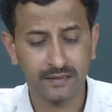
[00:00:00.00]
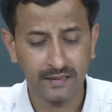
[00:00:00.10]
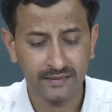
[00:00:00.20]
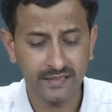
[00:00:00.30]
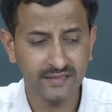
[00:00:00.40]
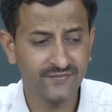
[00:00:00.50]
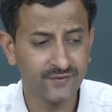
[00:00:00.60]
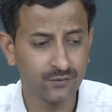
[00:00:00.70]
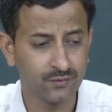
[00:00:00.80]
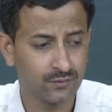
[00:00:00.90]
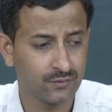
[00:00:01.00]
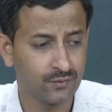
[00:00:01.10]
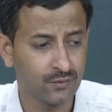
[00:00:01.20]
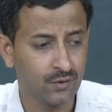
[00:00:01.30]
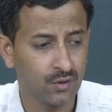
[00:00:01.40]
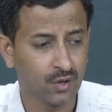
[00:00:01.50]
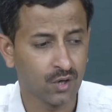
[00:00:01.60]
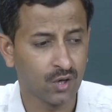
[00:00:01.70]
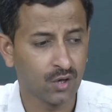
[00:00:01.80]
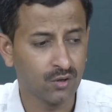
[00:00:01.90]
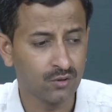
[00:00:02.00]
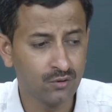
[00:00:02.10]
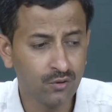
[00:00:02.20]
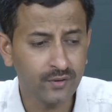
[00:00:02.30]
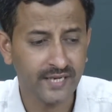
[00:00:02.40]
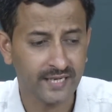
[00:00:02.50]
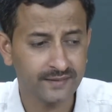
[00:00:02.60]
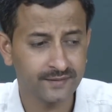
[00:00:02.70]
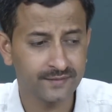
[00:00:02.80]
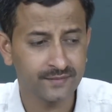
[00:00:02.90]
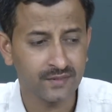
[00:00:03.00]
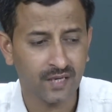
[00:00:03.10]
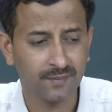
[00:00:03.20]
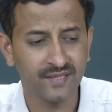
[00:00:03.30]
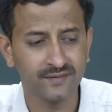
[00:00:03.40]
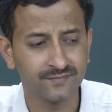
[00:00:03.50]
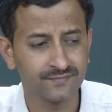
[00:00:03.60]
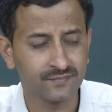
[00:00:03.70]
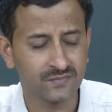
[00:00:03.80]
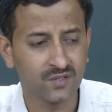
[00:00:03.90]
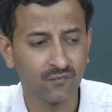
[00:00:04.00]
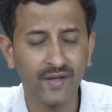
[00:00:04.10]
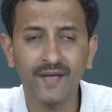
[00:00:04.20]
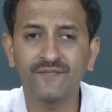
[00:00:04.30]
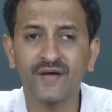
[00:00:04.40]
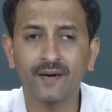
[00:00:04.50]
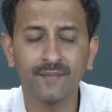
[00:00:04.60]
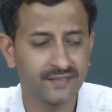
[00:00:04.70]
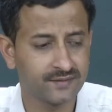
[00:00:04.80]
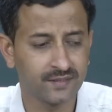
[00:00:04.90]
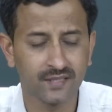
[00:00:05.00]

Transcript: if you look at, the way Feyerabend